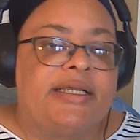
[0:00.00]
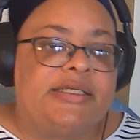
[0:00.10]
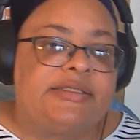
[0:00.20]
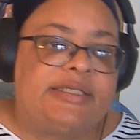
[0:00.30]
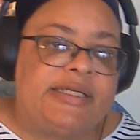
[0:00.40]

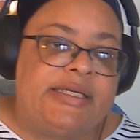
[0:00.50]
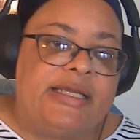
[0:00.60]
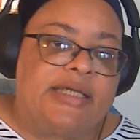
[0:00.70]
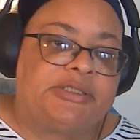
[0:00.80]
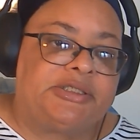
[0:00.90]
is
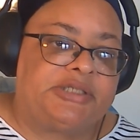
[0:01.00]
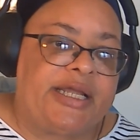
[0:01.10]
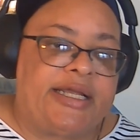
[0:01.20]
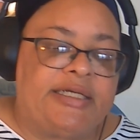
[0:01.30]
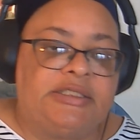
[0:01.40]
the
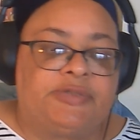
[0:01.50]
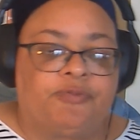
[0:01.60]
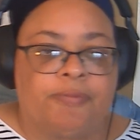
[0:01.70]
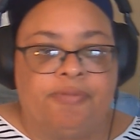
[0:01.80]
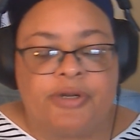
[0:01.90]
exchange
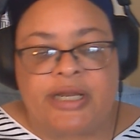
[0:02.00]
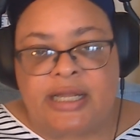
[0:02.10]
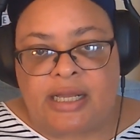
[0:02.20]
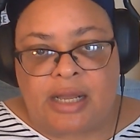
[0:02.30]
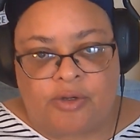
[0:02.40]
for
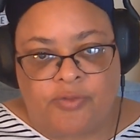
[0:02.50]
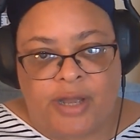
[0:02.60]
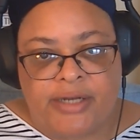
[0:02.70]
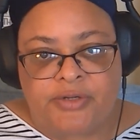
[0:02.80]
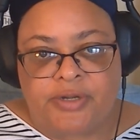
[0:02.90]
Brittany
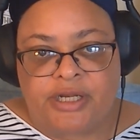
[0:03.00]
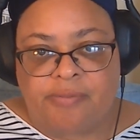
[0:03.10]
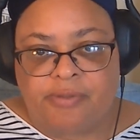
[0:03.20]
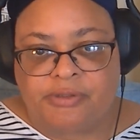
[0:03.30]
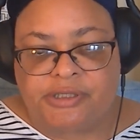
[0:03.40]
Griner and
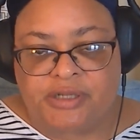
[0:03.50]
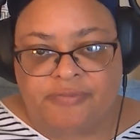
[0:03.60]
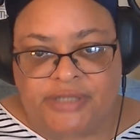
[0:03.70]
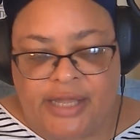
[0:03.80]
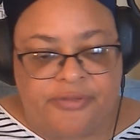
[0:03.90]
the Merchant
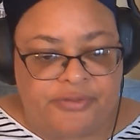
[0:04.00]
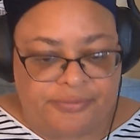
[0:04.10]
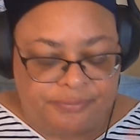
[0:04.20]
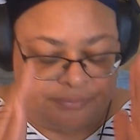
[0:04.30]
of Death.